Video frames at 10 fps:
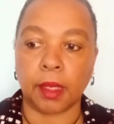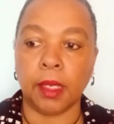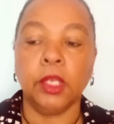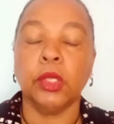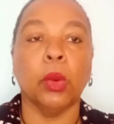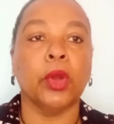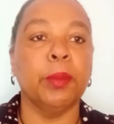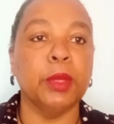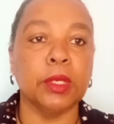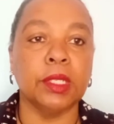in your
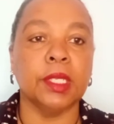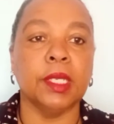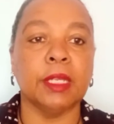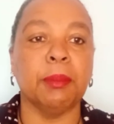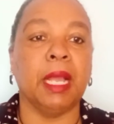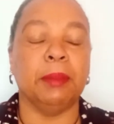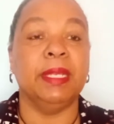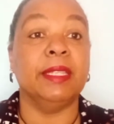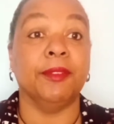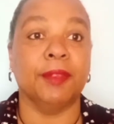community, it might
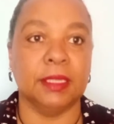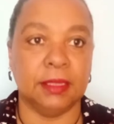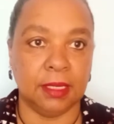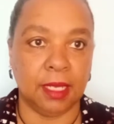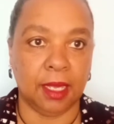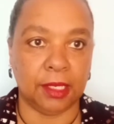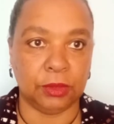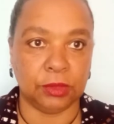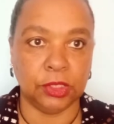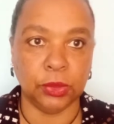be different
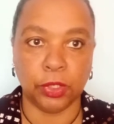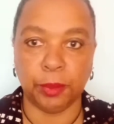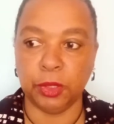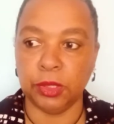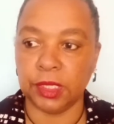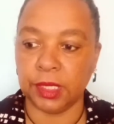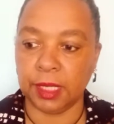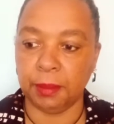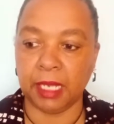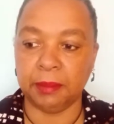scenarios. In your community,
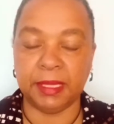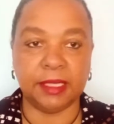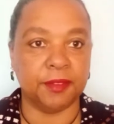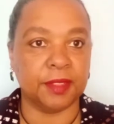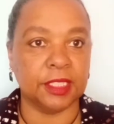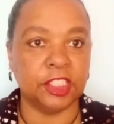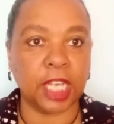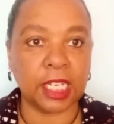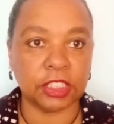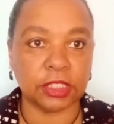there might be different
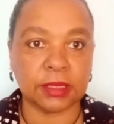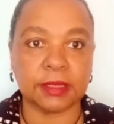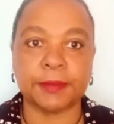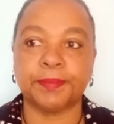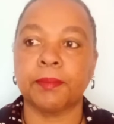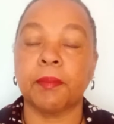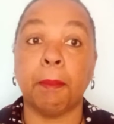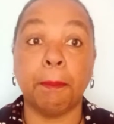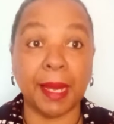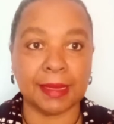challenges.
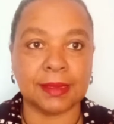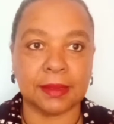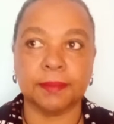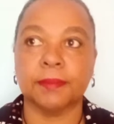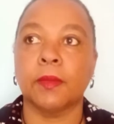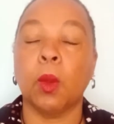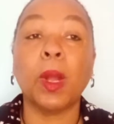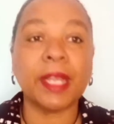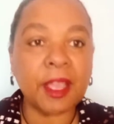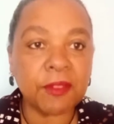But
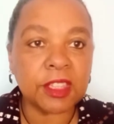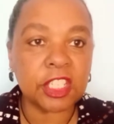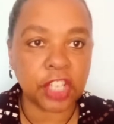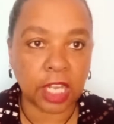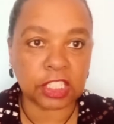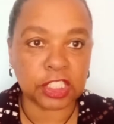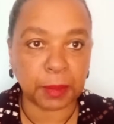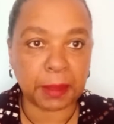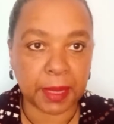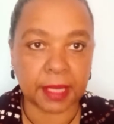whatever the challenge
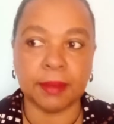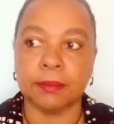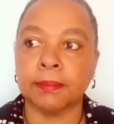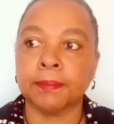may be,